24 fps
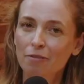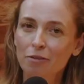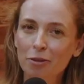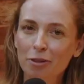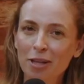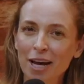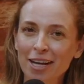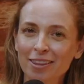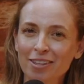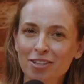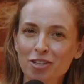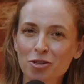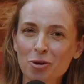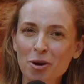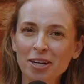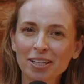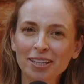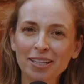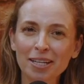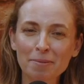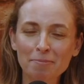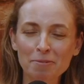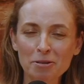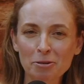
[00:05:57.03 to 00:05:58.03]
if you like the
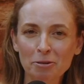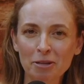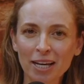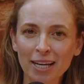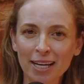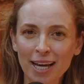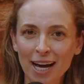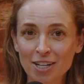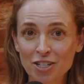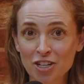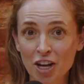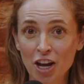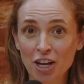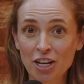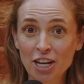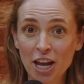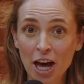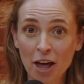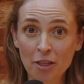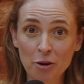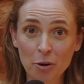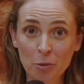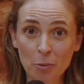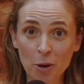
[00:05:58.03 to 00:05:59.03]
short clip, you can catch
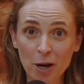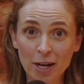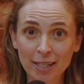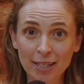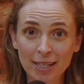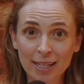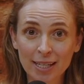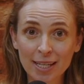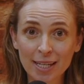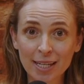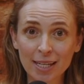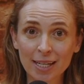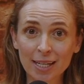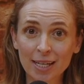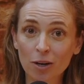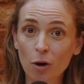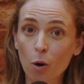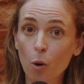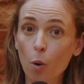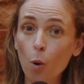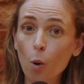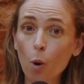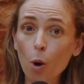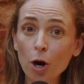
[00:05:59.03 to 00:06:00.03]
another one
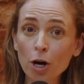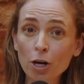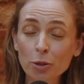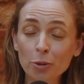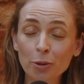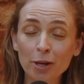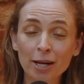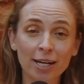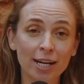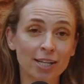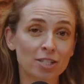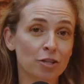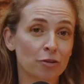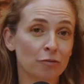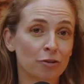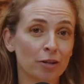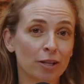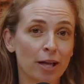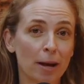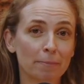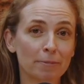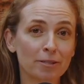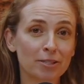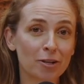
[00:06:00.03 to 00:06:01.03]
here, or you can catch the
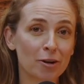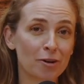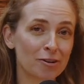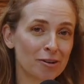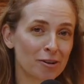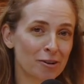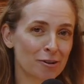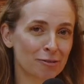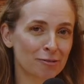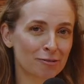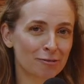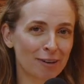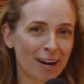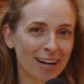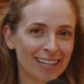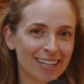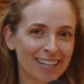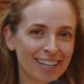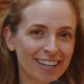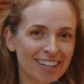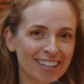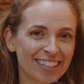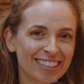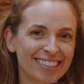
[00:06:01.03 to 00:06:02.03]
full episode right
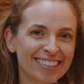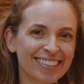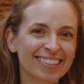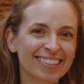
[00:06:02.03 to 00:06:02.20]
here.